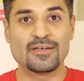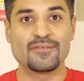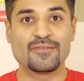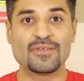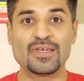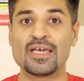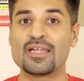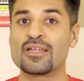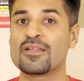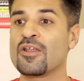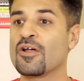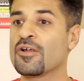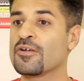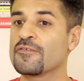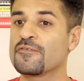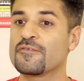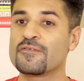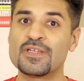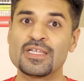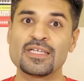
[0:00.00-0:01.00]
We get a lot
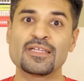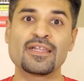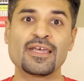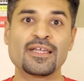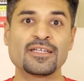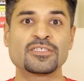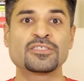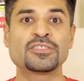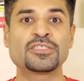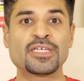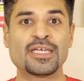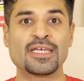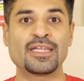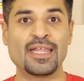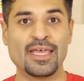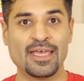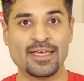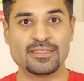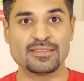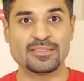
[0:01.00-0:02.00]
of free-range chicken
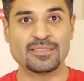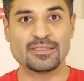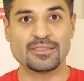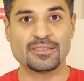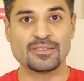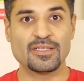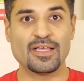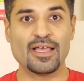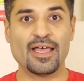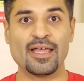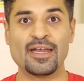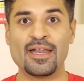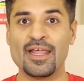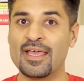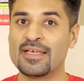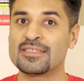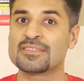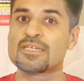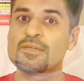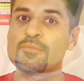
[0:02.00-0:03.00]
eggs and
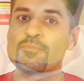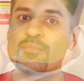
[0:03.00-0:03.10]
eggs are a